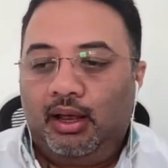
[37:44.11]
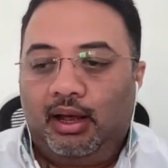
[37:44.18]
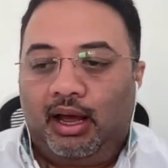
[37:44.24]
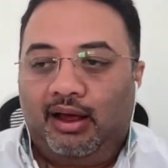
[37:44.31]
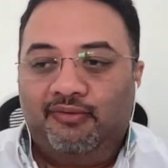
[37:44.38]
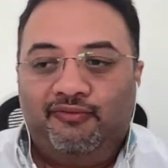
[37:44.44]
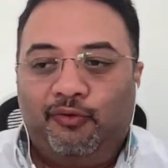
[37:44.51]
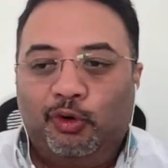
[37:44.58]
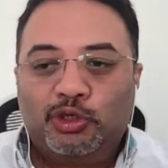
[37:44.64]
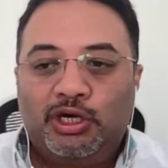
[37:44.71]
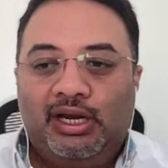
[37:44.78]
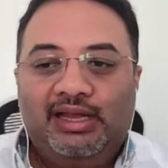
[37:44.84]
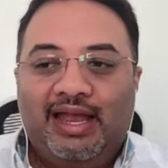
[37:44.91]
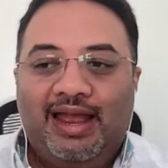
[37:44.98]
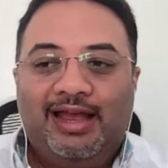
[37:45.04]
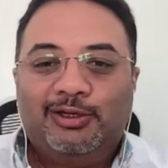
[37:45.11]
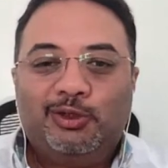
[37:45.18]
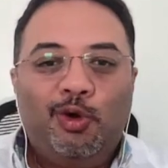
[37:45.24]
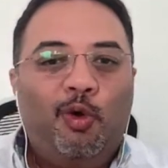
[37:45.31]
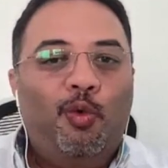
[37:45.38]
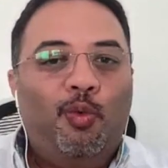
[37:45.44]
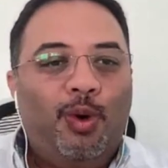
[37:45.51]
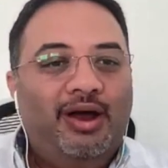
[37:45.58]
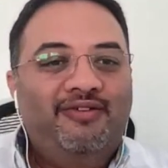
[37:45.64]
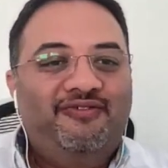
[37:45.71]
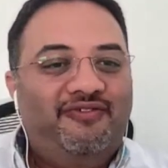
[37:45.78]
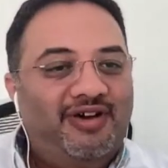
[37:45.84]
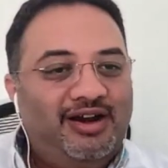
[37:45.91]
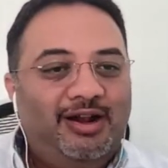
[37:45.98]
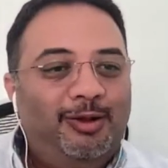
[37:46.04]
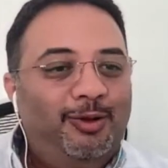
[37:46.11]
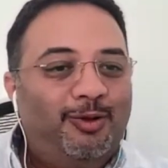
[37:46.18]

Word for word: unfortunately there is no one funnel